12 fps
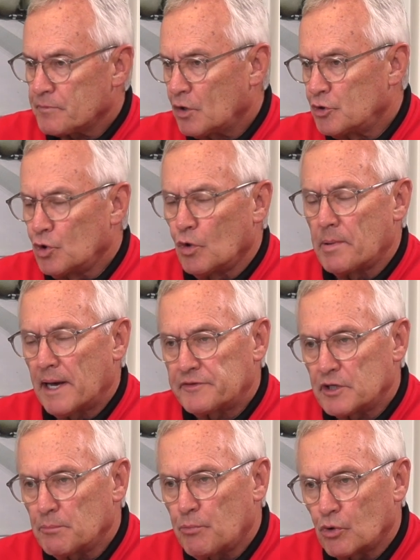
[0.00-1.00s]
knew about
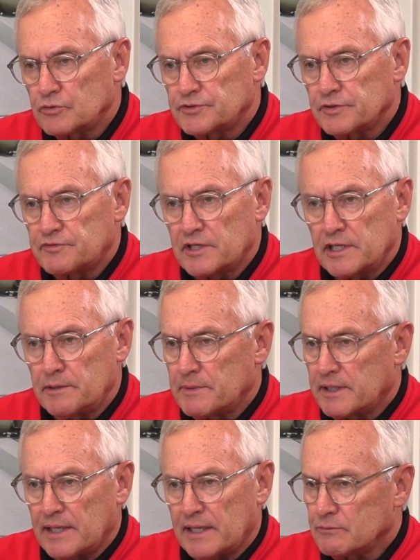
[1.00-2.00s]
the importance of team,
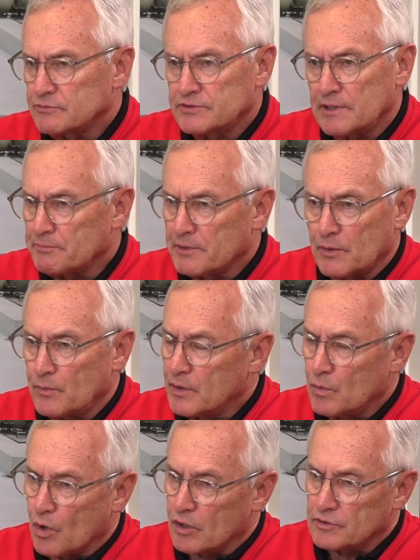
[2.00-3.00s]
and it was something we
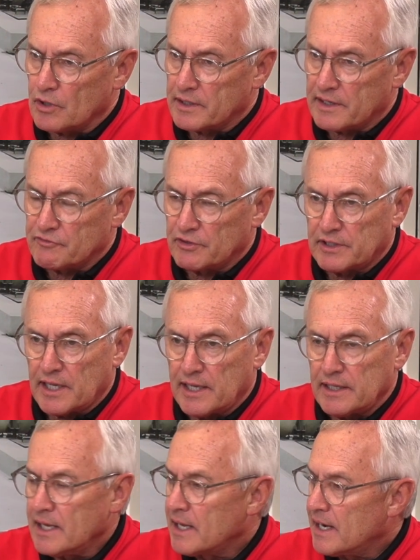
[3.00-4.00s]
worked on every
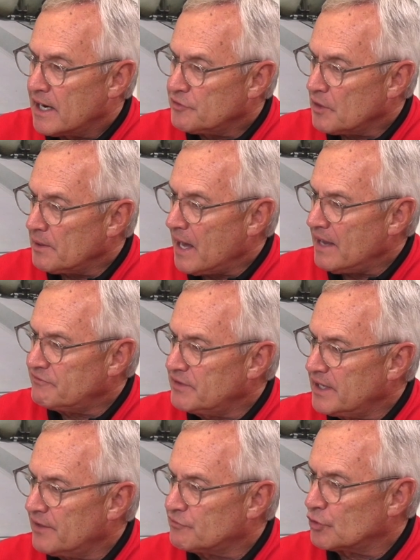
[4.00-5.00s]
day. I thought, I've
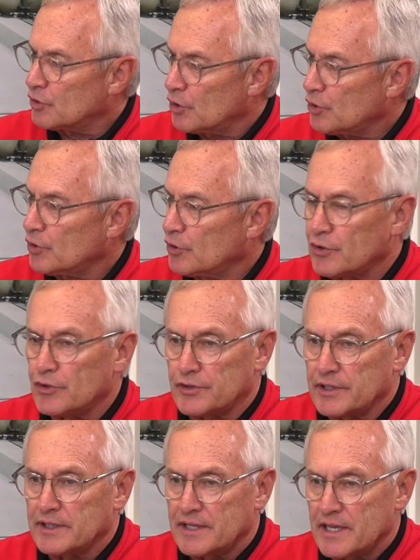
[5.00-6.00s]
never heard